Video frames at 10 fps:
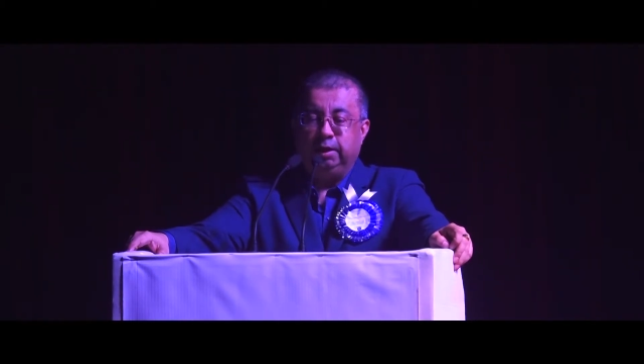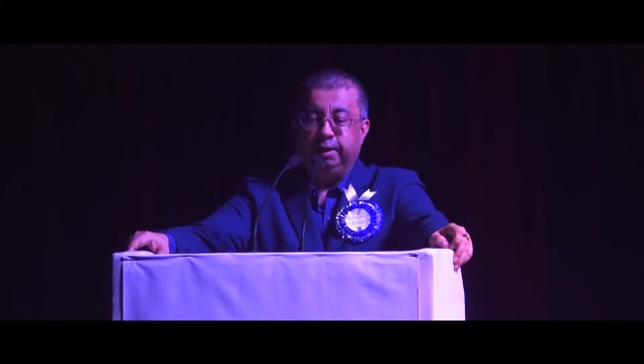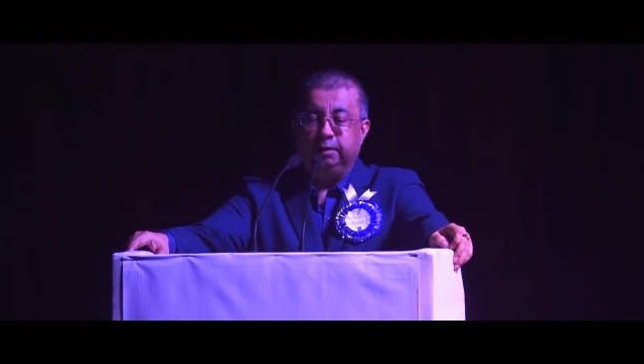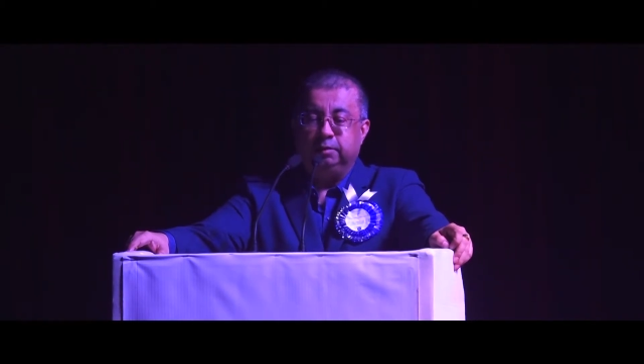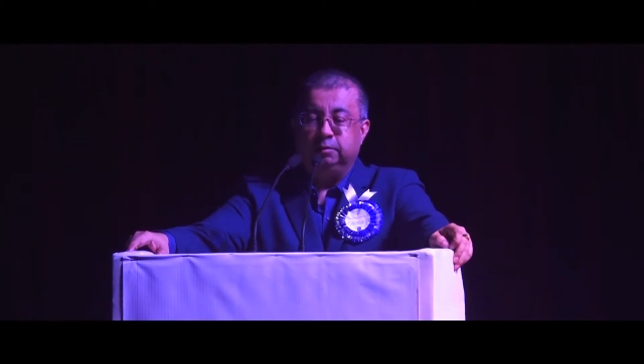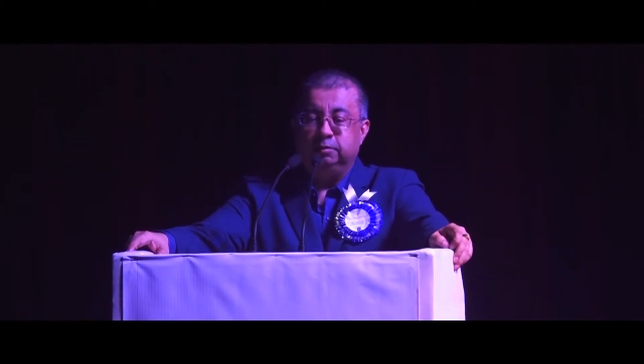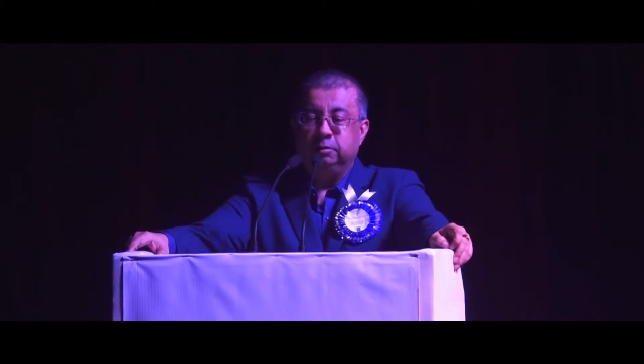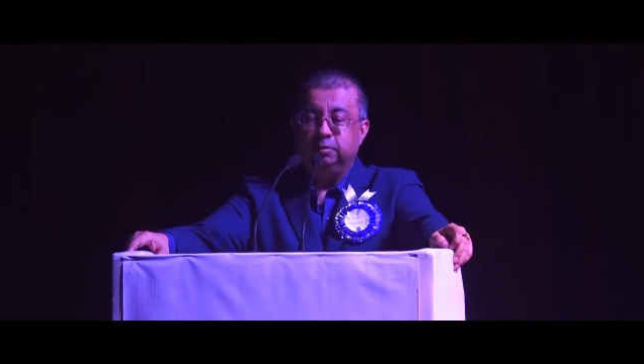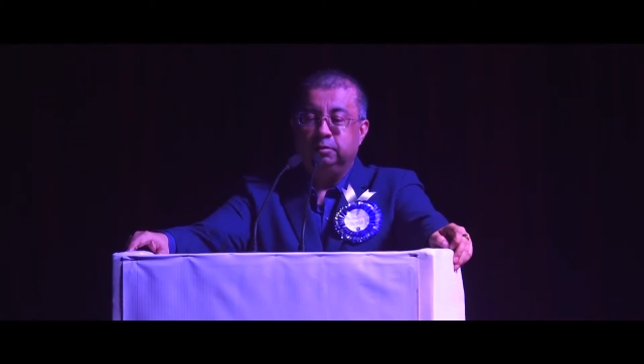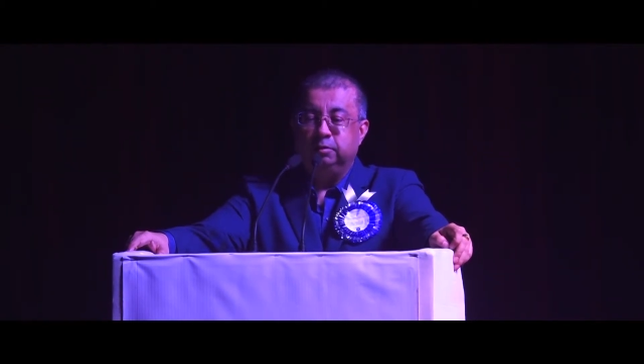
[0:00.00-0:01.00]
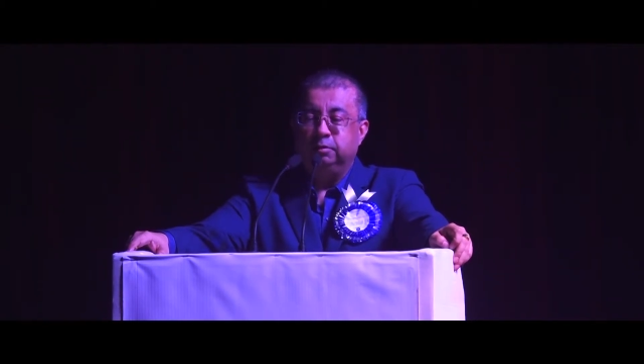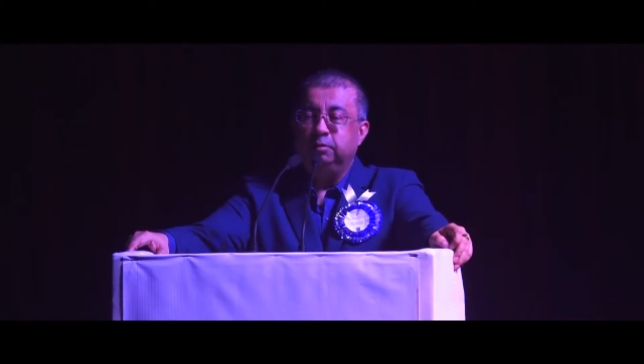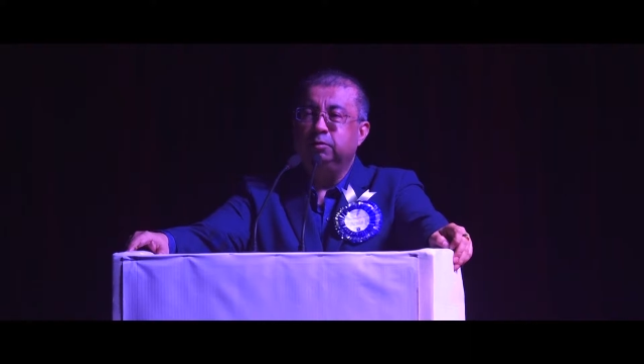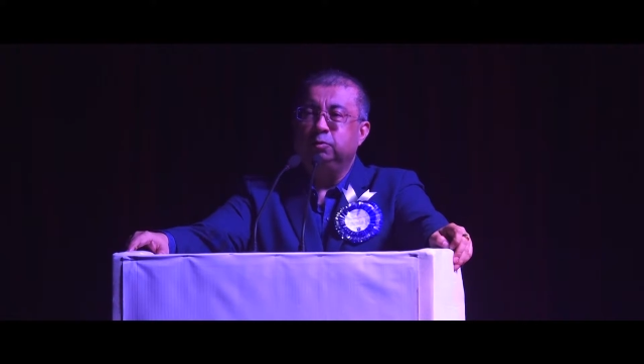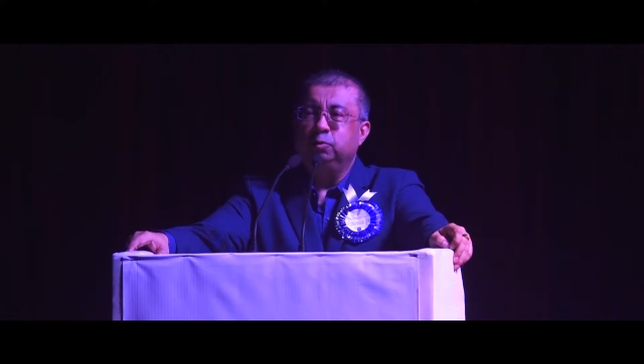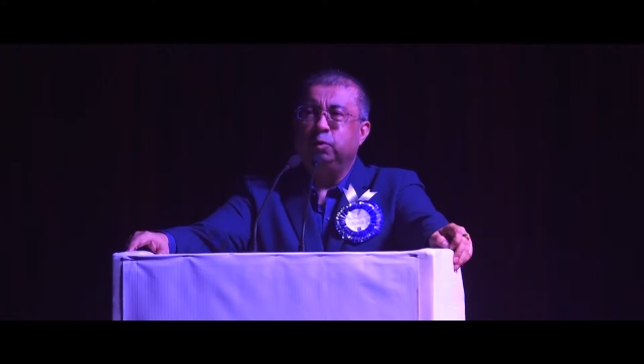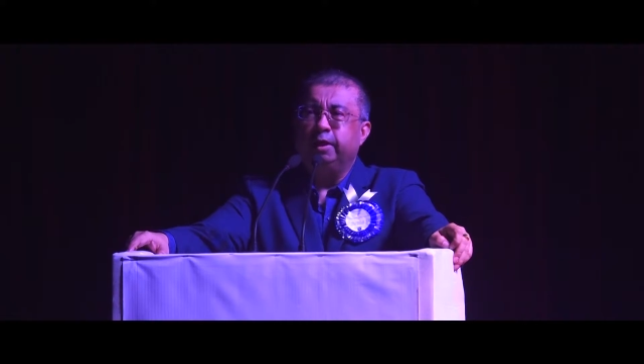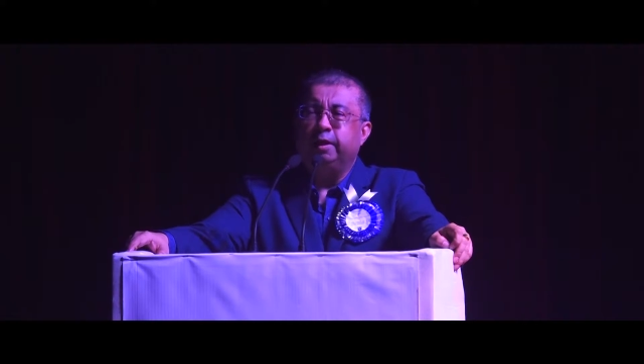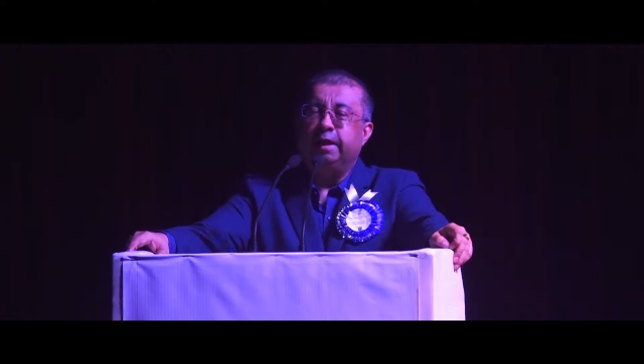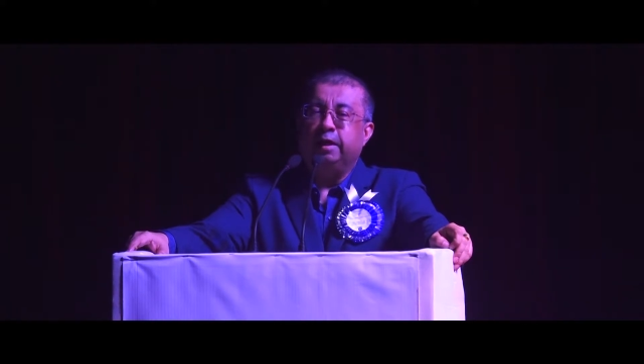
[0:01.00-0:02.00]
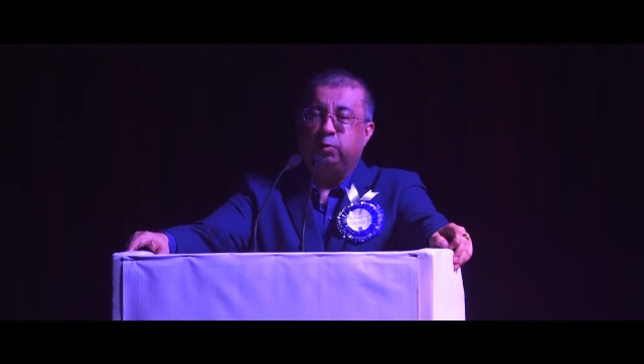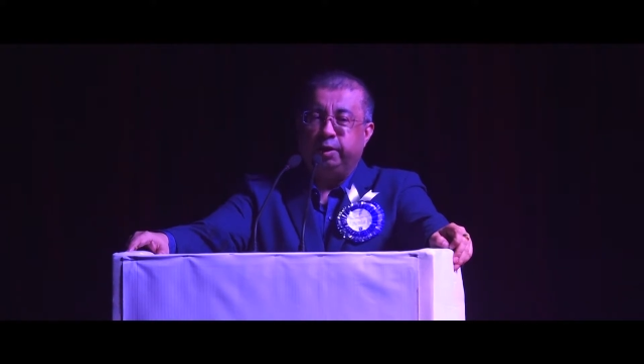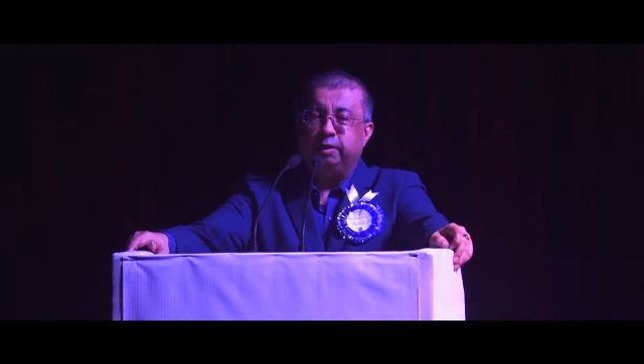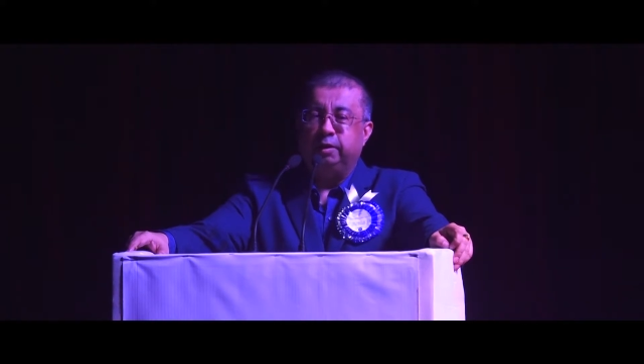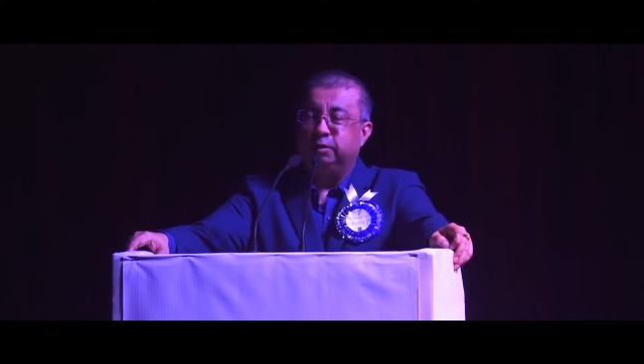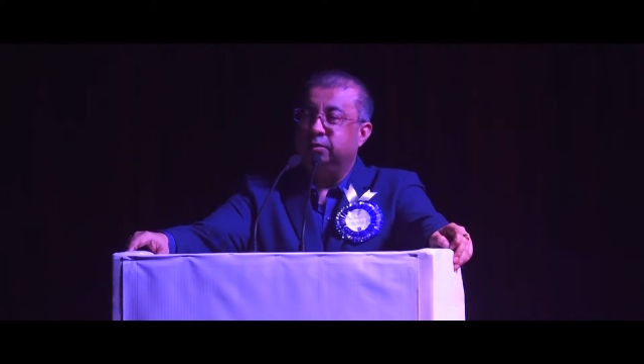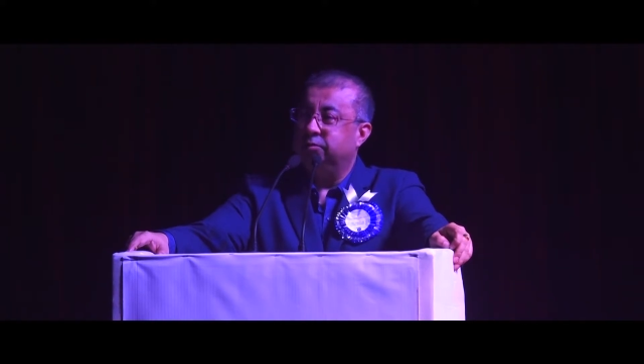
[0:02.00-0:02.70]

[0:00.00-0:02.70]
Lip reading: and to get acquainted